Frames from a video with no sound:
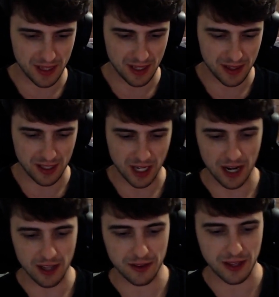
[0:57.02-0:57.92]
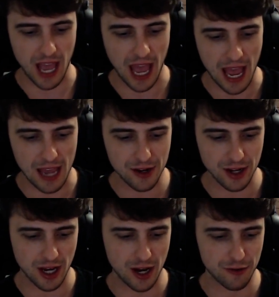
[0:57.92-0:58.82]
kind of the head
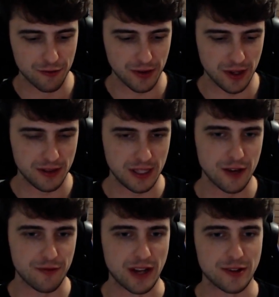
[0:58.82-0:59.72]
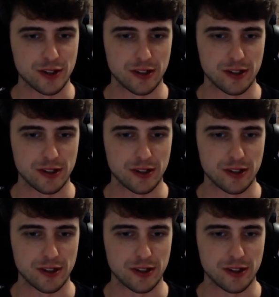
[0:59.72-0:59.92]
of the Avengers